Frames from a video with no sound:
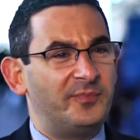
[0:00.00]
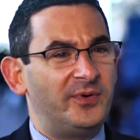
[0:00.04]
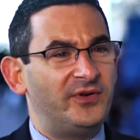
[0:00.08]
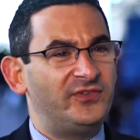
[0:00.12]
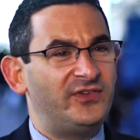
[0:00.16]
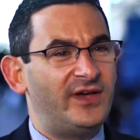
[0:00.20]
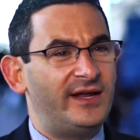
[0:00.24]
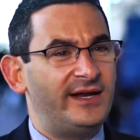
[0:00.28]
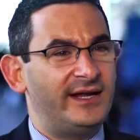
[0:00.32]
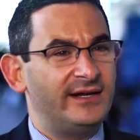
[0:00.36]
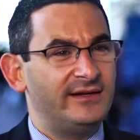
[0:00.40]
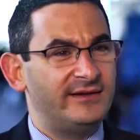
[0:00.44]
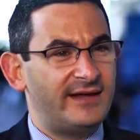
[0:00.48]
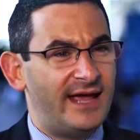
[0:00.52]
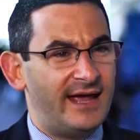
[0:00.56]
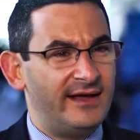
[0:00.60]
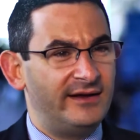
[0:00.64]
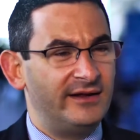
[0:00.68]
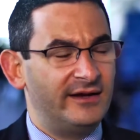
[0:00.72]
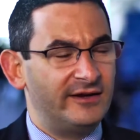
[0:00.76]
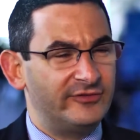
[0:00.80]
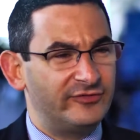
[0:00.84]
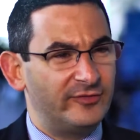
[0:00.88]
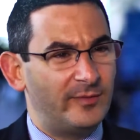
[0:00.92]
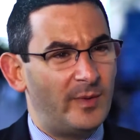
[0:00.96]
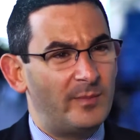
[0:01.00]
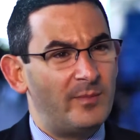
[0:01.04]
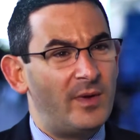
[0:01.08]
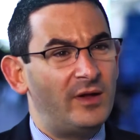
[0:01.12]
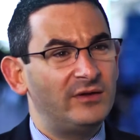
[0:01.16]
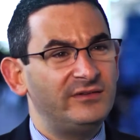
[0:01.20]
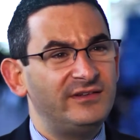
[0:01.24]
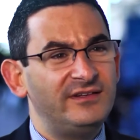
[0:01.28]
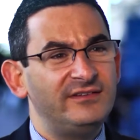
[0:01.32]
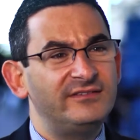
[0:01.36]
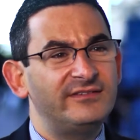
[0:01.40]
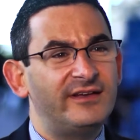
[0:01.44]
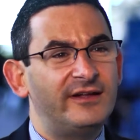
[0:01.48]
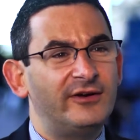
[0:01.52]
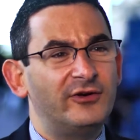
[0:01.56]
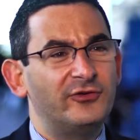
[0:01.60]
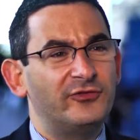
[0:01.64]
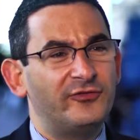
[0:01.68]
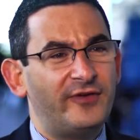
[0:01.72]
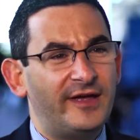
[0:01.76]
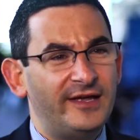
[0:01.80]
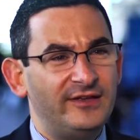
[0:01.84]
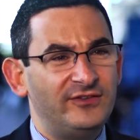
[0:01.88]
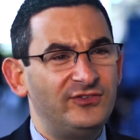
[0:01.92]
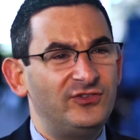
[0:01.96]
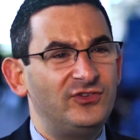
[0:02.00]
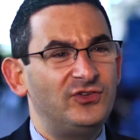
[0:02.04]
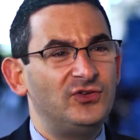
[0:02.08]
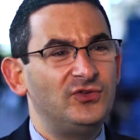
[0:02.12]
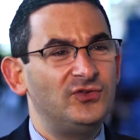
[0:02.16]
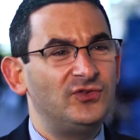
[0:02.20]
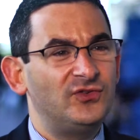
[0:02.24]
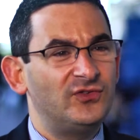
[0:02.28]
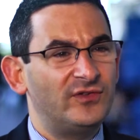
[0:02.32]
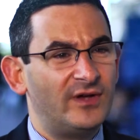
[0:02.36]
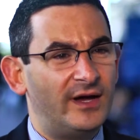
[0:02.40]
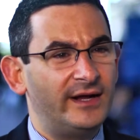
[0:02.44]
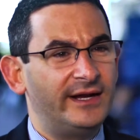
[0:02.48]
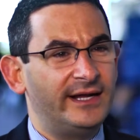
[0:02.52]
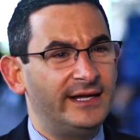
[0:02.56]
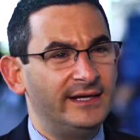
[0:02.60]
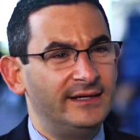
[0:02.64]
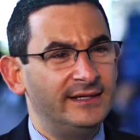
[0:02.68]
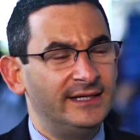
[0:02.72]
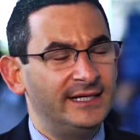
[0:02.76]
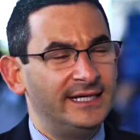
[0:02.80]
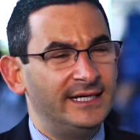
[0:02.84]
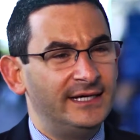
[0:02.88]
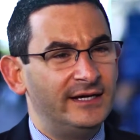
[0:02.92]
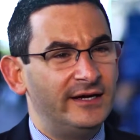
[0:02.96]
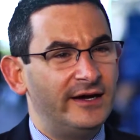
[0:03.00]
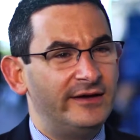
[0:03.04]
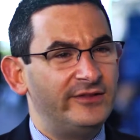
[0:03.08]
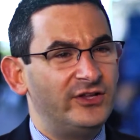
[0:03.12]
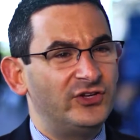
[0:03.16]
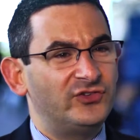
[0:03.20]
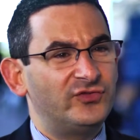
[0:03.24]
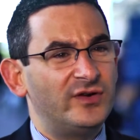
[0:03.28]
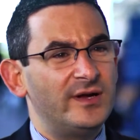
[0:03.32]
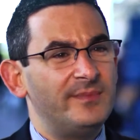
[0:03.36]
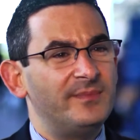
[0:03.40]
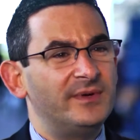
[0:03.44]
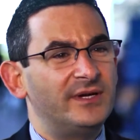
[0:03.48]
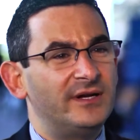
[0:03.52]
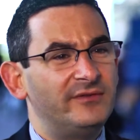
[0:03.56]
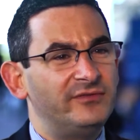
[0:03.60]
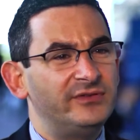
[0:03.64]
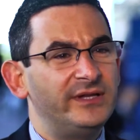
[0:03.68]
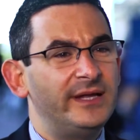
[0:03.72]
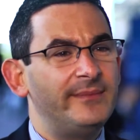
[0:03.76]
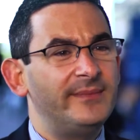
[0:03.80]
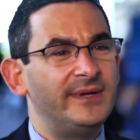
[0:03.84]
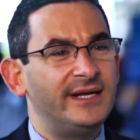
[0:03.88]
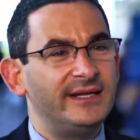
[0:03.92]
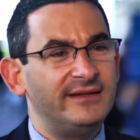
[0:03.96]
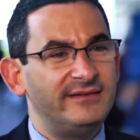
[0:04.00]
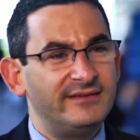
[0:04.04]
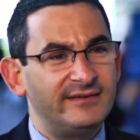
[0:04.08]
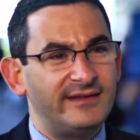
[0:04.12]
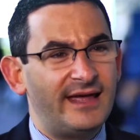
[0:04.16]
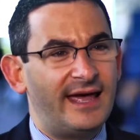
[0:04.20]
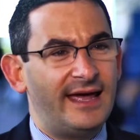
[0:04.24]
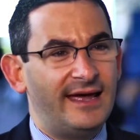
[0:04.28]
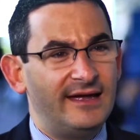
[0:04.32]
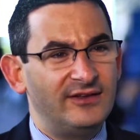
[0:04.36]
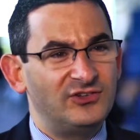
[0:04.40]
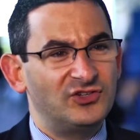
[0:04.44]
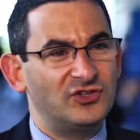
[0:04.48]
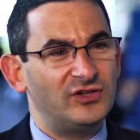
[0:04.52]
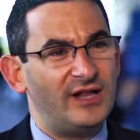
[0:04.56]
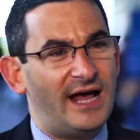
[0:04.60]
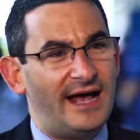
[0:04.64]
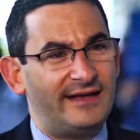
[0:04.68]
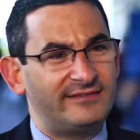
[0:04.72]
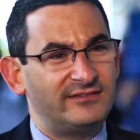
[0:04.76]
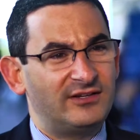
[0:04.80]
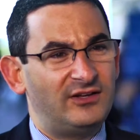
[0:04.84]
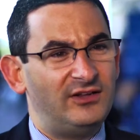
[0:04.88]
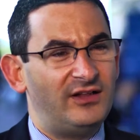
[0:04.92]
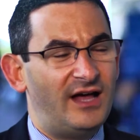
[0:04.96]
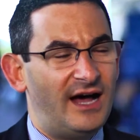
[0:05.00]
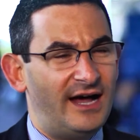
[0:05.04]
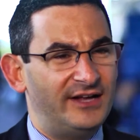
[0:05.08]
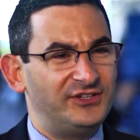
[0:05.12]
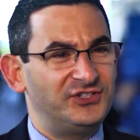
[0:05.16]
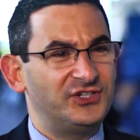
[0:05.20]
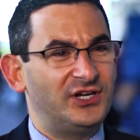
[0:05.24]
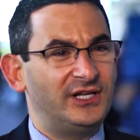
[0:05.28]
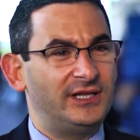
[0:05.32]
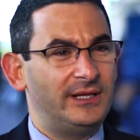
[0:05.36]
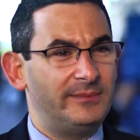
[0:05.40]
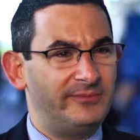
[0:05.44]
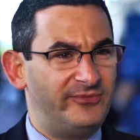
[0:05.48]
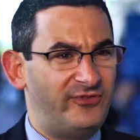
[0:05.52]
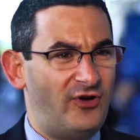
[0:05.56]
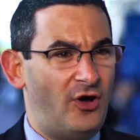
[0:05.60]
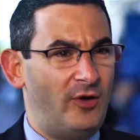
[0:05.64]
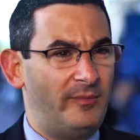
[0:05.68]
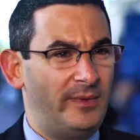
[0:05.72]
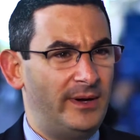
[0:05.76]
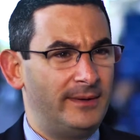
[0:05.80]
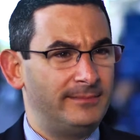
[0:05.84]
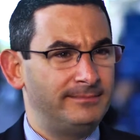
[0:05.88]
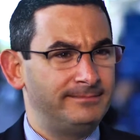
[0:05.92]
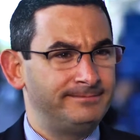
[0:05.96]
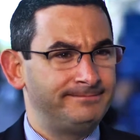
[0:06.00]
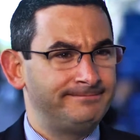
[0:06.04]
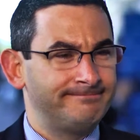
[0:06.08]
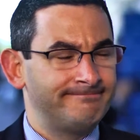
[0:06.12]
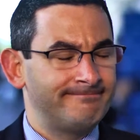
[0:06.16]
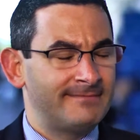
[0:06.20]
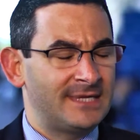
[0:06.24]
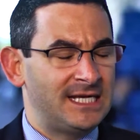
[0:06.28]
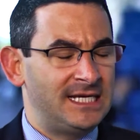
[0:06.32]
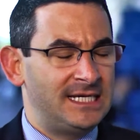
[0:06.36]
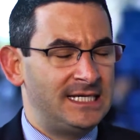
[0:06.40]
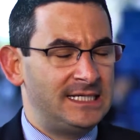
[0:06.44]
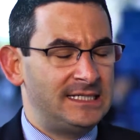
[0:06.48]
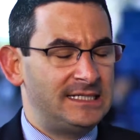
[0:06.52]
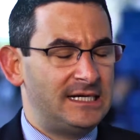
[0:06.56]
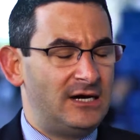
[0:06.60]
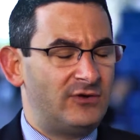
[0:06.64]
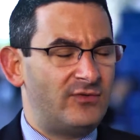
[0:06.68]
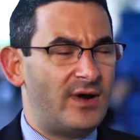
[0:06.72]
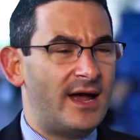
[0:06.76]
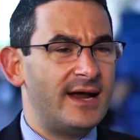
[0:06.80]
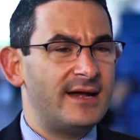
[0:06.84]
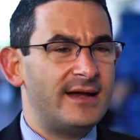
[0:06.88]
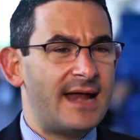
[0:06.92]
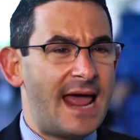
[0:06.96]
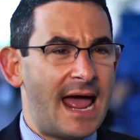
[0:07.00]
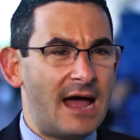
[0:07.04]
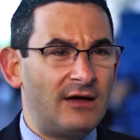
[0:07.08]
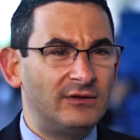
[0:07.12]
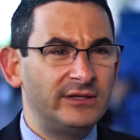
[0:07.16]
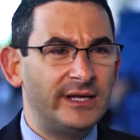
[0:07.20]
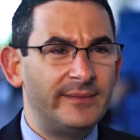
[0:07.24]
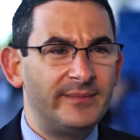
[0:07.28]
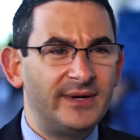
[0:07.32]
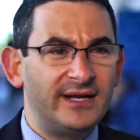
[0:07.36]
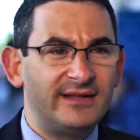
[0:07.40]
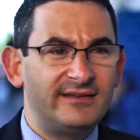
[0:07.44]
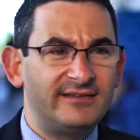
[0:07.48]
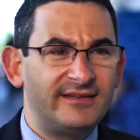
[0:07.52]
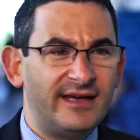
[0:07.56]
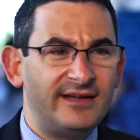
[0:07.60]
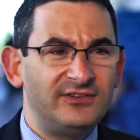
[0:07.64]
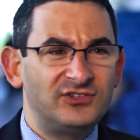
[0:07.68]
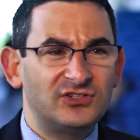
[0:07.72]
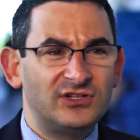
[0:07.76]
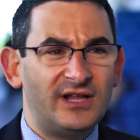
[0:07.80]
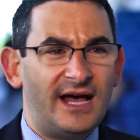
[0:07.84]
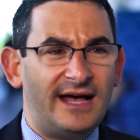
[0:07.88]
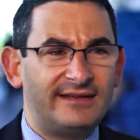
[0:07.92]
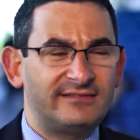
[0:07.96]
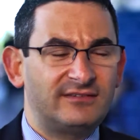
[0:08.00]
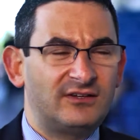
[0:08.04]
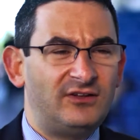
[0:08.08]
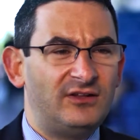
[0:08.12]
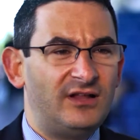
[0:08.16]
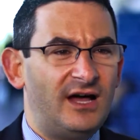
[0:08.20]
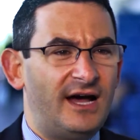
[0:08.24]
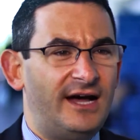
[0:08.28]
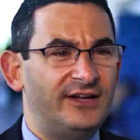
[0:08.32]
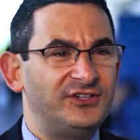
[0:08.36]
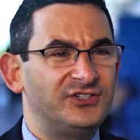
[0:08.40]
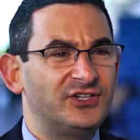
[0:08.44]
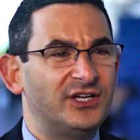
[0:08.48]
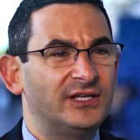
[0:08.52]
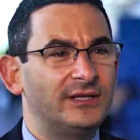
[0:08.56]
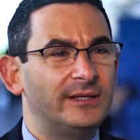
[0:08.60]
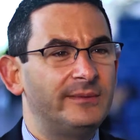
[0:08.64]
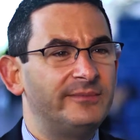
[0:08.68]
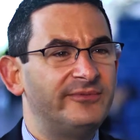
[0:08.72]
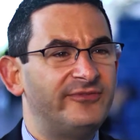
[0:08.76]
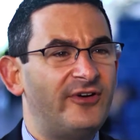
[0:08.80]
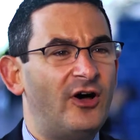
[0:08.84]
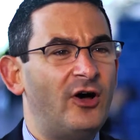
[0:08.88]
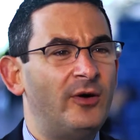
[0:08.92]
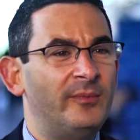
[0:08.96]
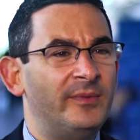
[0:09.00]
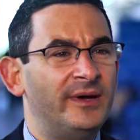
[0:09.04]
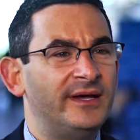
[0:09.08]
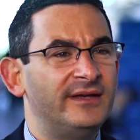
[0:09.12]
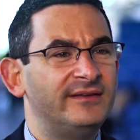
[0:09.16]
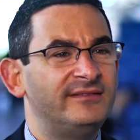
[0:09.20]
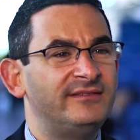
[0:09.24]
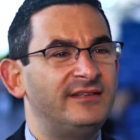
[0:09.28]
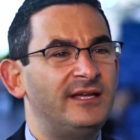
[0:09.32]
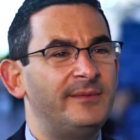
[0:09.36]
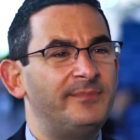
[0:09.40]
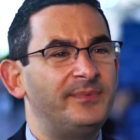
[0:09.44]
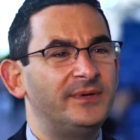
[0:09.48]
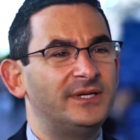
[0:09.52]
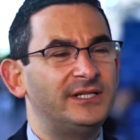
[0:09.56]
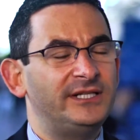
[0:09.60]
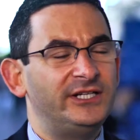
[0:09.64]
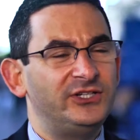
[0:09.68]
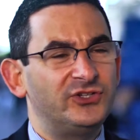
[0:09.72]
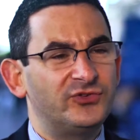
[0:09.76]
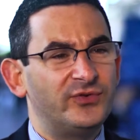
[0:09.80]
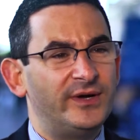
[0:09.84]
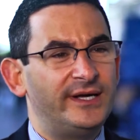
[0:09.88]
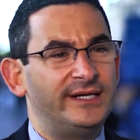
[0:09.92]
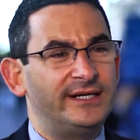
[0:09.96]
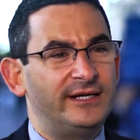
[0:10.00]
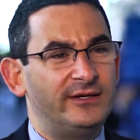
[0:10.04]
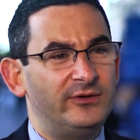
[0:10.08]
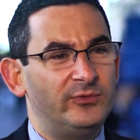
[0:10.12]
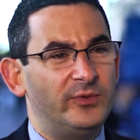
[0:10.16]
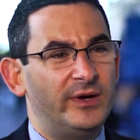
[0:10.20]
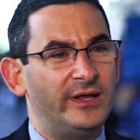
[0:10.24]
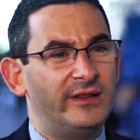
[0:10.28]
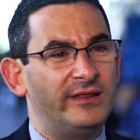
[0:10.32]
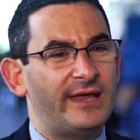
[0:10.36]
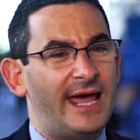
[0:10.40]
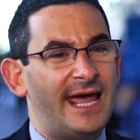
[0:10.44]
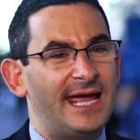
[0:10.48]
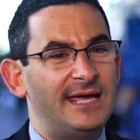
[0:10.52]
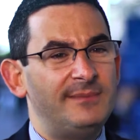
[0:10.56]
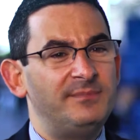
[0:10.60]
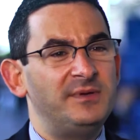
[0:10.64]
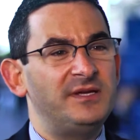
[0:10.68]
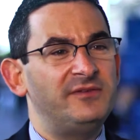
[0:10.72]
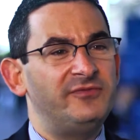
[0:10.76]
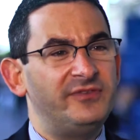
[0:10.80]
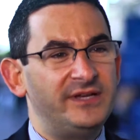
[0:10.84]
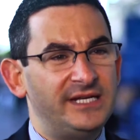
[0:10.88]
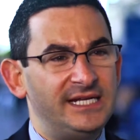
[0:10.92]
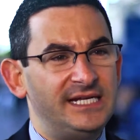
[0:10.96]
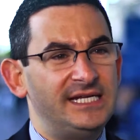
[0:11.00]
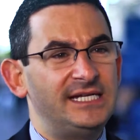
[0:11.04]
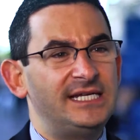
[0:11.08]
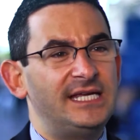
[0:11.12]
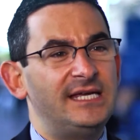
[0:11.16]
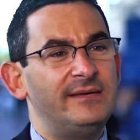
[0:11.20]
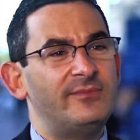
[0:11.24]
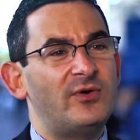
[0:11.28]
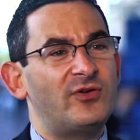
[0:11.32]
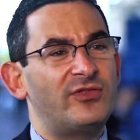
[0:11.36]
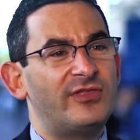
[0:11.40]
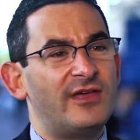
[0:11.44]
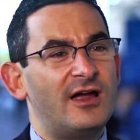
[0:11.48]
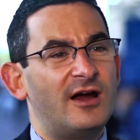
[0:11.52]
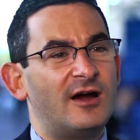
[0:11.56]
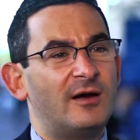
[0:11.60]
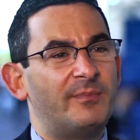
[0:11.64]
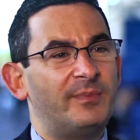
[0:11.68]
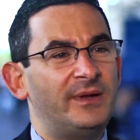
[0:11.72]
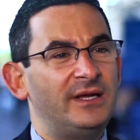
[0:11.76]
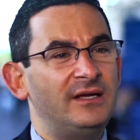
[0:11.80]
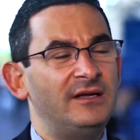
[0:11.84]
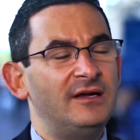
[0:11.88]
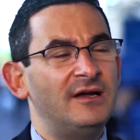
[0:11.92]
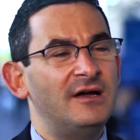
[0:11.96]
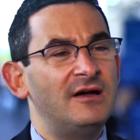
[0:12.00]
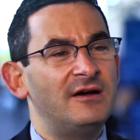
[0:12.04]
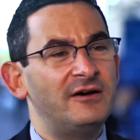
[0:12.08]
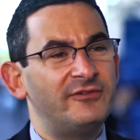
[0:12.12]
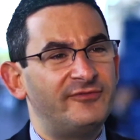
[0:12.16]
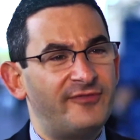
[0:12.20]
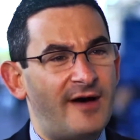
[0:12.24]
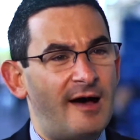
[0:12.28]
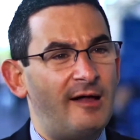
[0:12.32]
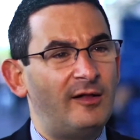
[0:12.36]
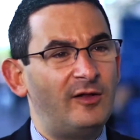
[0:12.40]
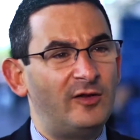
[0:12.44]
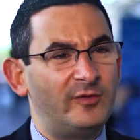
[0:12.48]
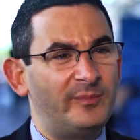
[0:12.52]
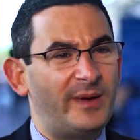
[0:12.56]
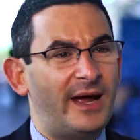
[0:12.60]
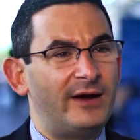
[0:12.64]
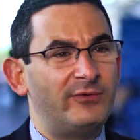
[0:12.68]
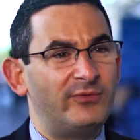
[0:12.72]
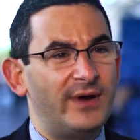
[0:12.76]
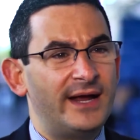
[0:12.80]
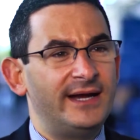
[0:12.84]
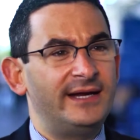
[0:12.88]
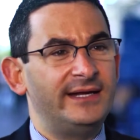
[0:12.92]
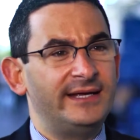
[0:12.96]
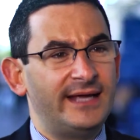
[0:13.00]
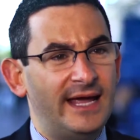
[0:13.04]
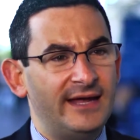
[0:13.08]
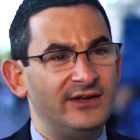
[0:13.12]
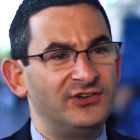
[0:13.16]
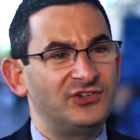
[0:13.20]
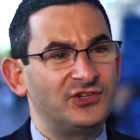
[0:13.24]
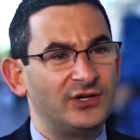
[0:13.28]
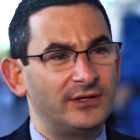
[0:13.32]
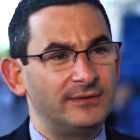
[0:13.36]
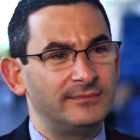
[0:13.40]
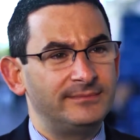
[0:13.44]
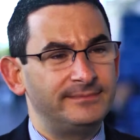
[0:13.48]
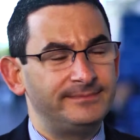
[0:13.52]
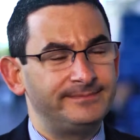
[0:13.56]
presenting data from a multi-center phase 2 study on the treatment of limited stage classical Hodgkin lymphoma. Now, right now, limited stage classical Hodgkin lymphoma is typically treated with AVD chemotherapy followed by radiation.